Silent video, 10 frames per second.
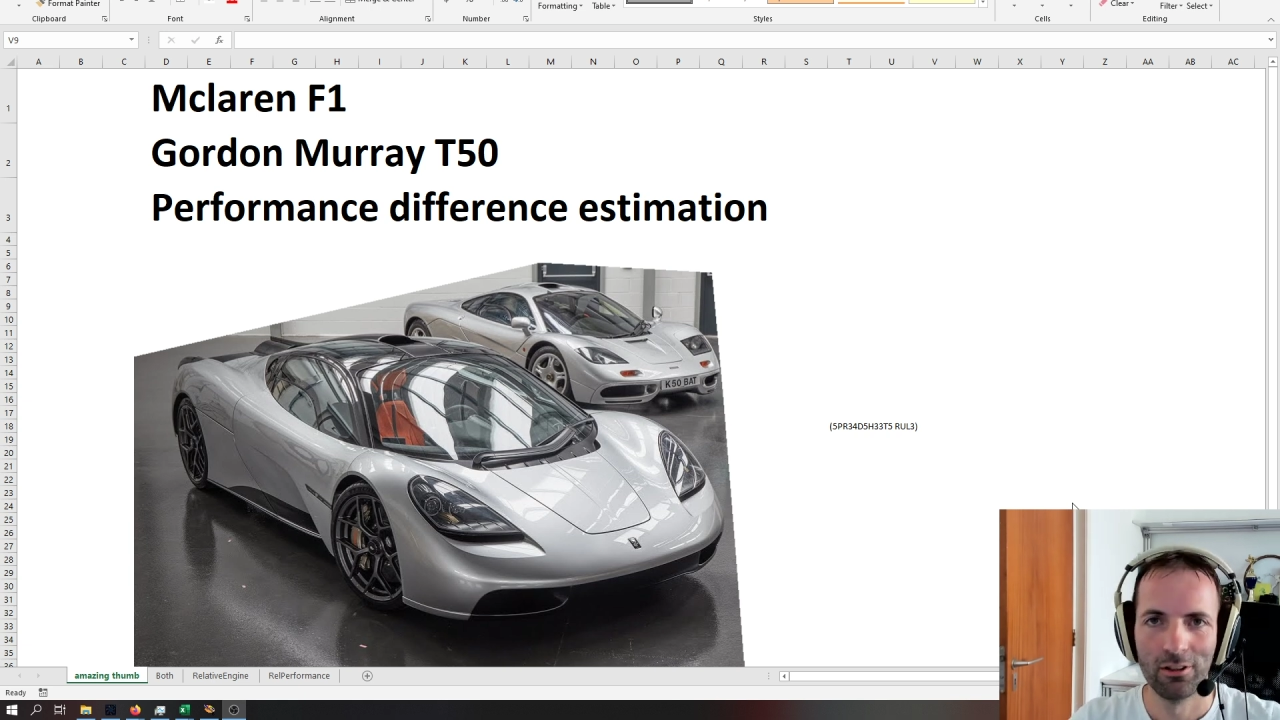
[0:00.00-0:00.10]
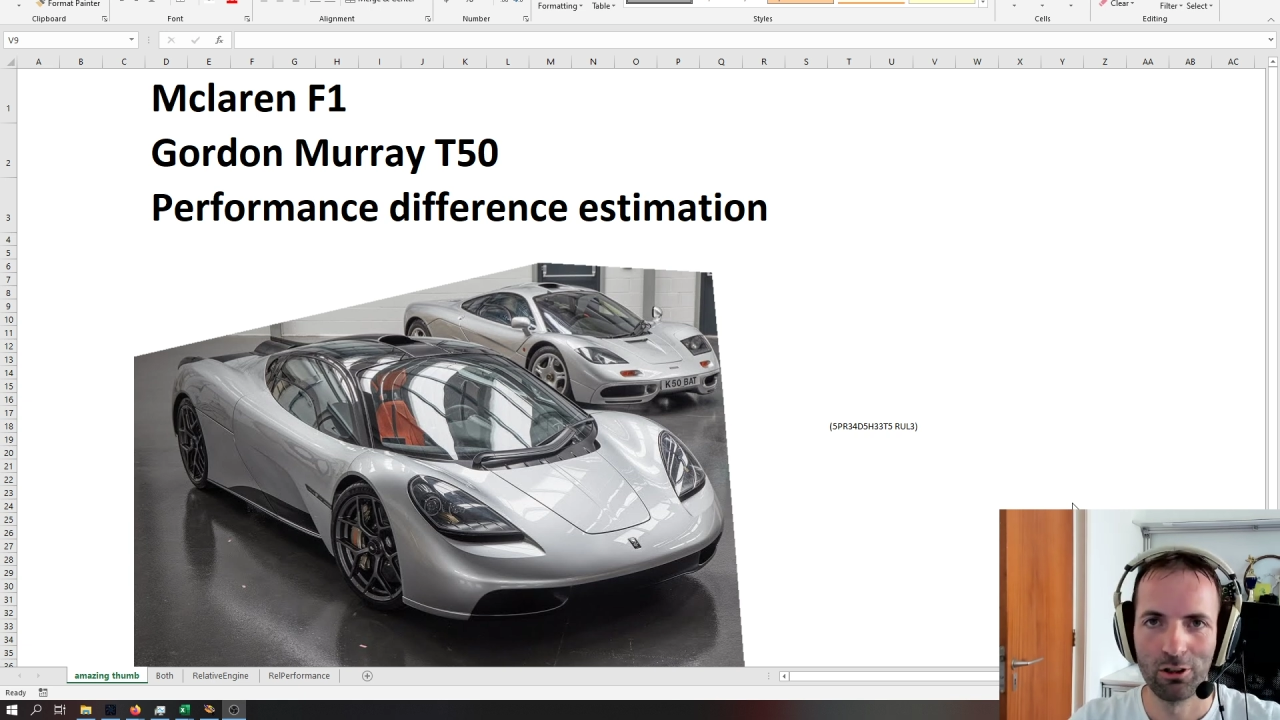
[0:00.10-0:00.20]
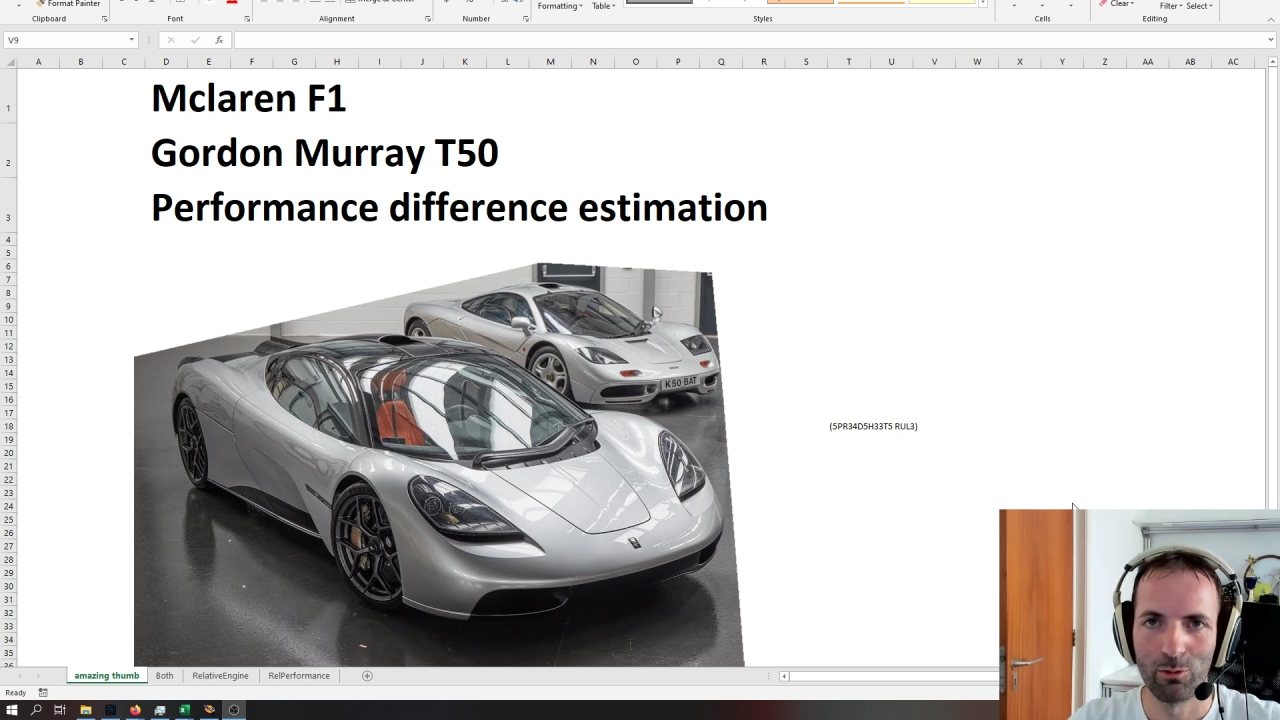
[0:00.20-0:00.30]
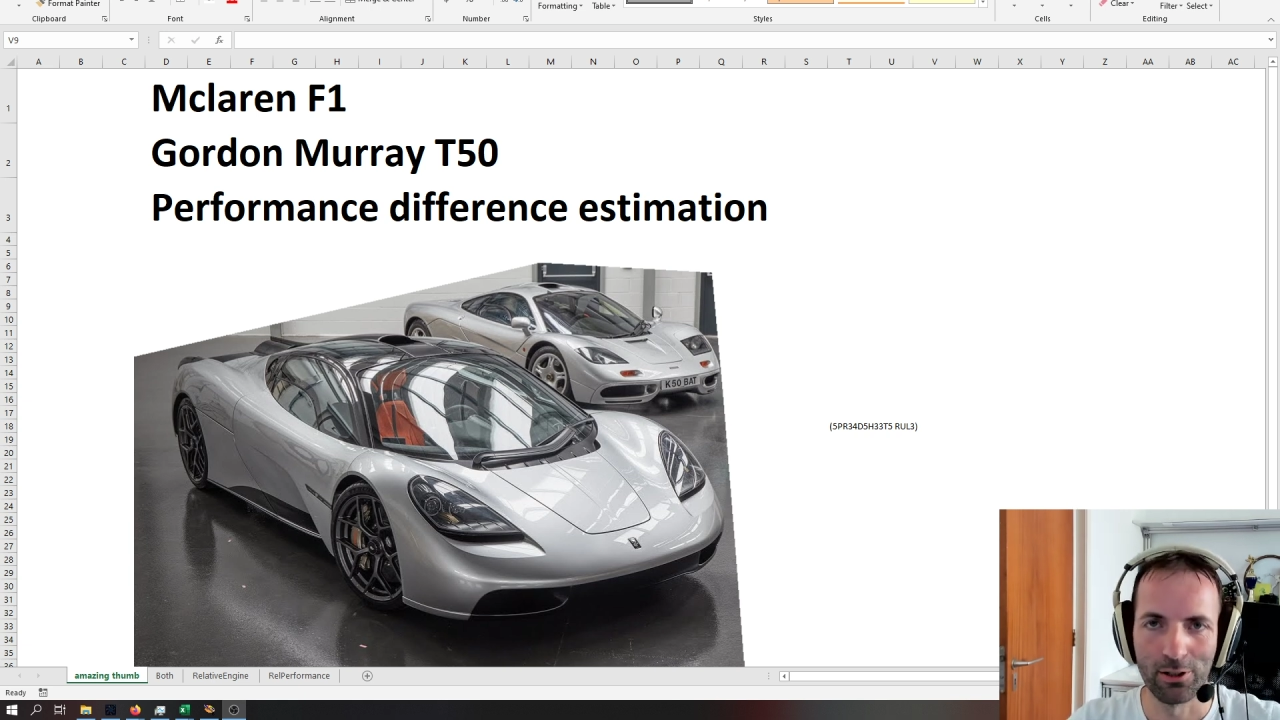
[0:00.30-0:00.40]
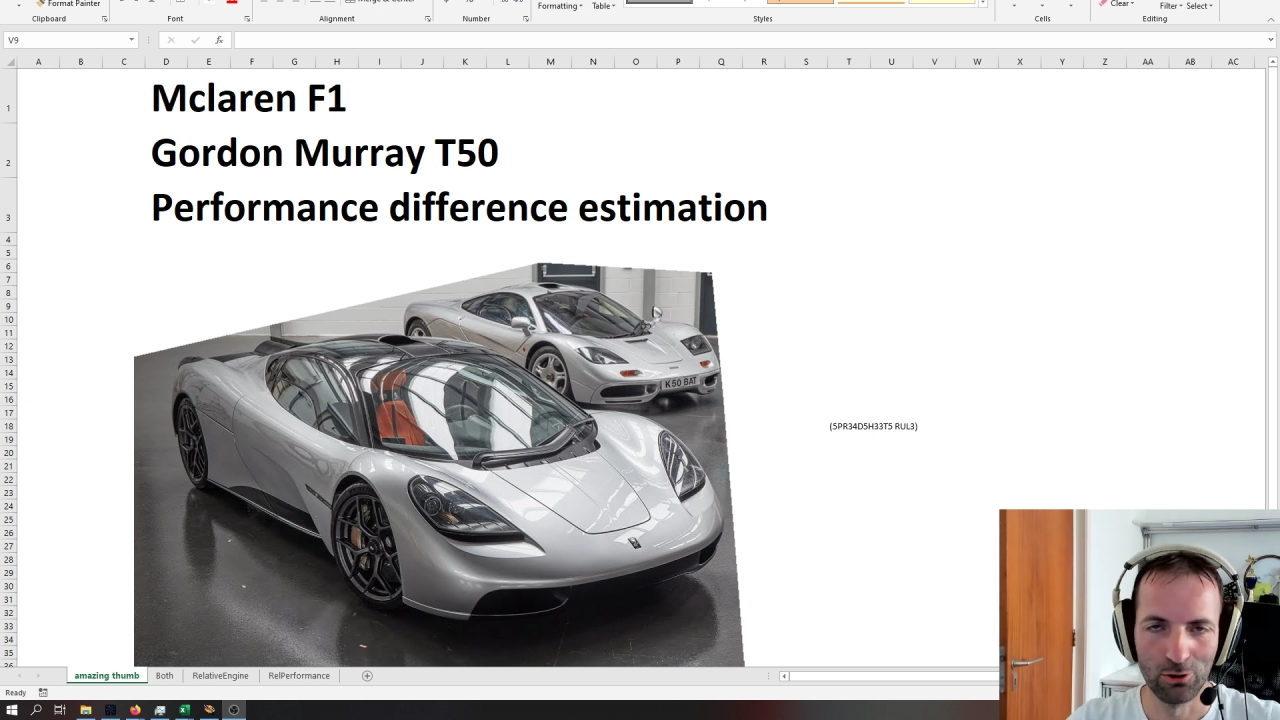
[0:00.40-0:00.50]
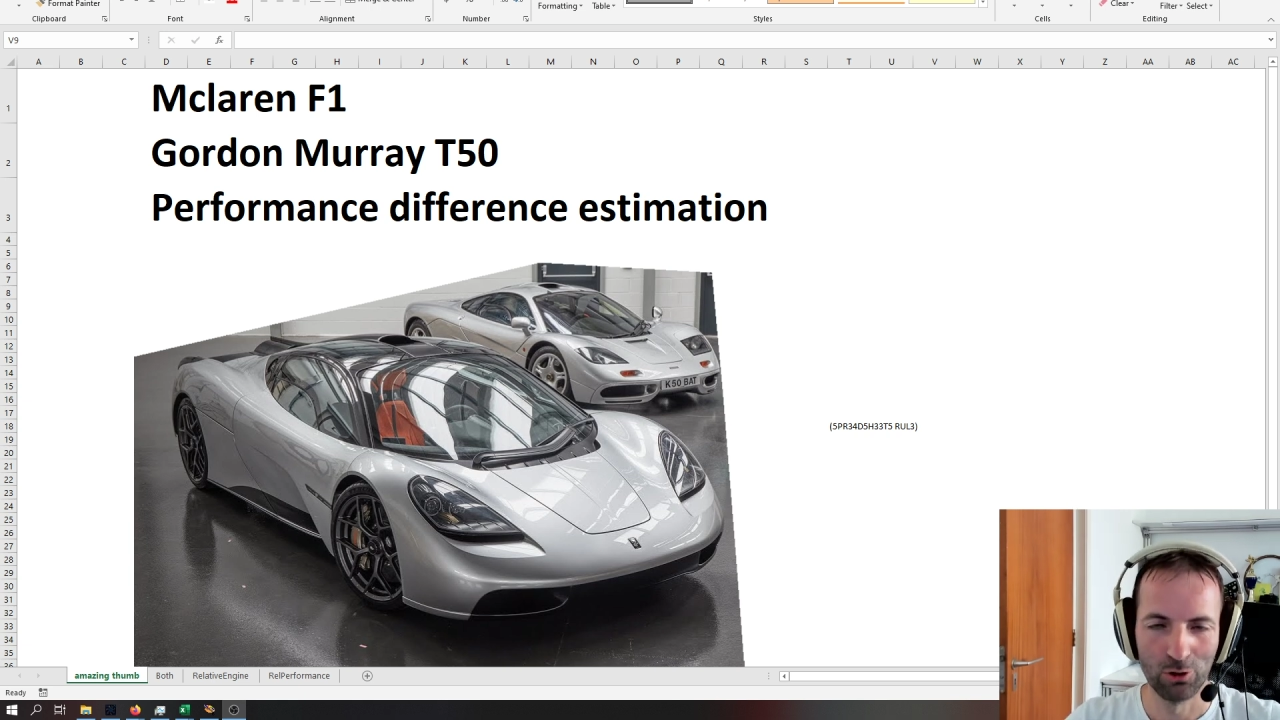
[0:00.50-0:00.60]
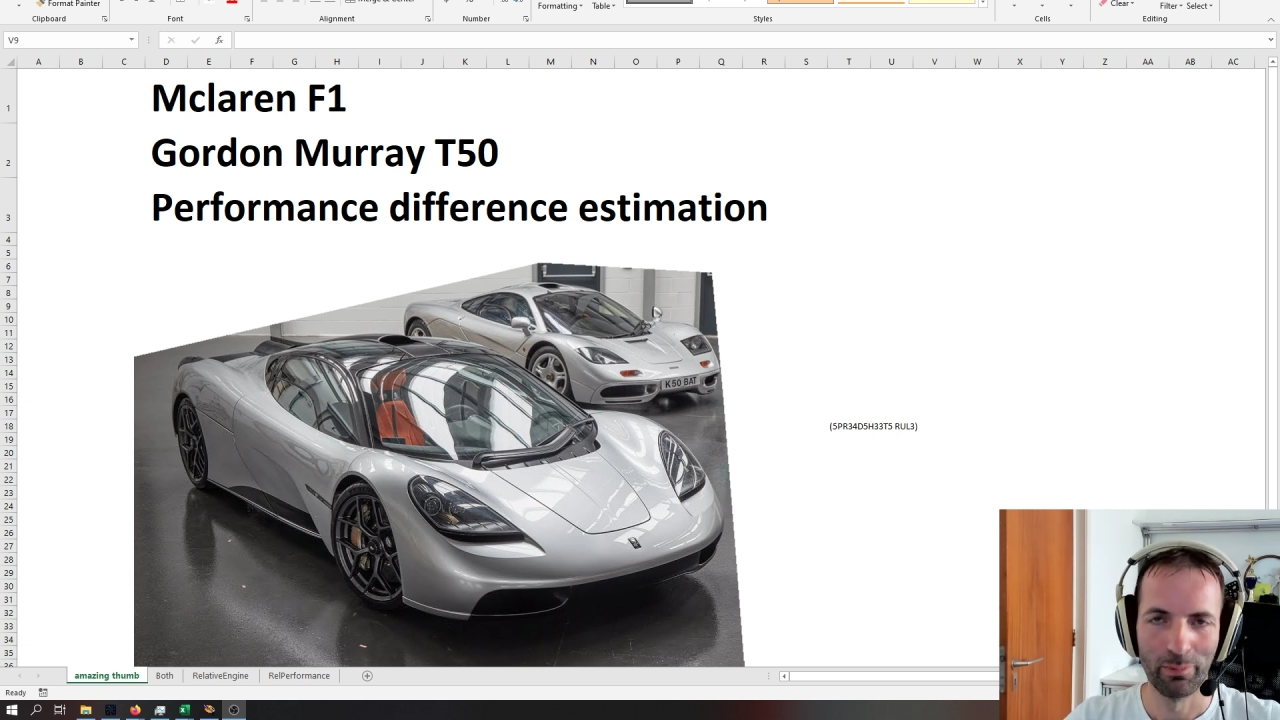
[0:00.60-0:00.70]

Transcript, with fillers: quite old